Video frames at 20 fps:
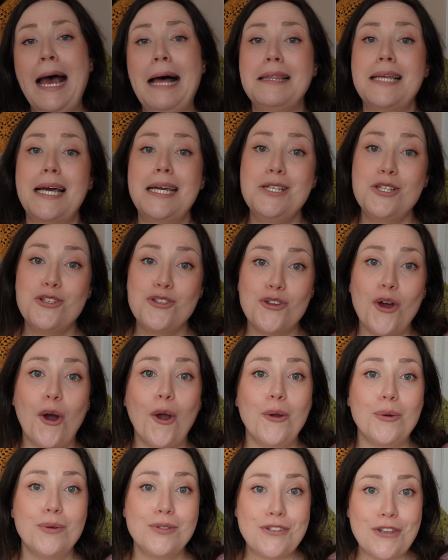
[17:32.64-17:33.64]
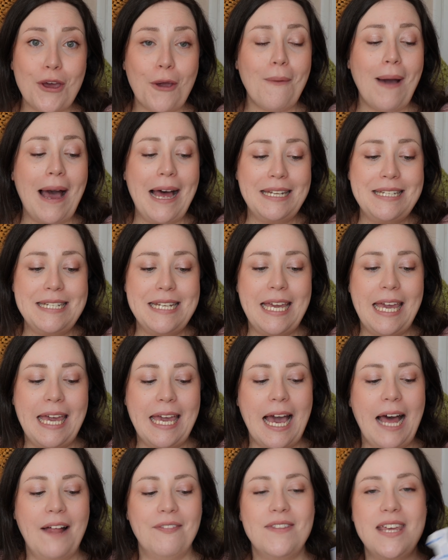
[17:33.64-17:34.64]
and that is so
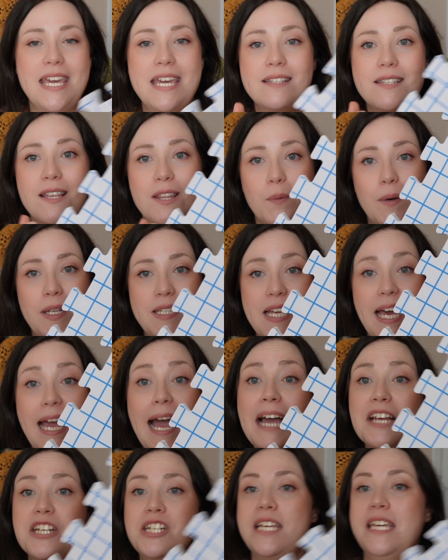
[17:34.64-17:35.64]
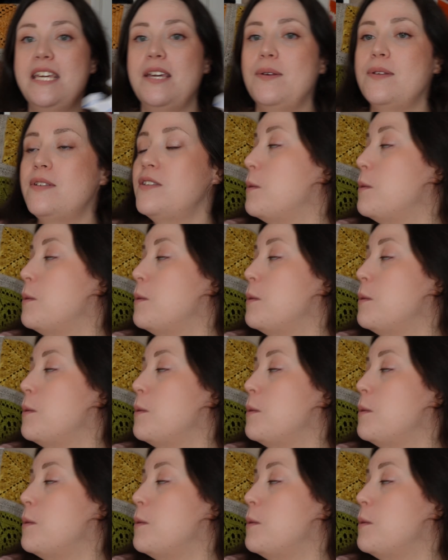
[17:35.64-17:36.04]
handy. And these are the ones I actually used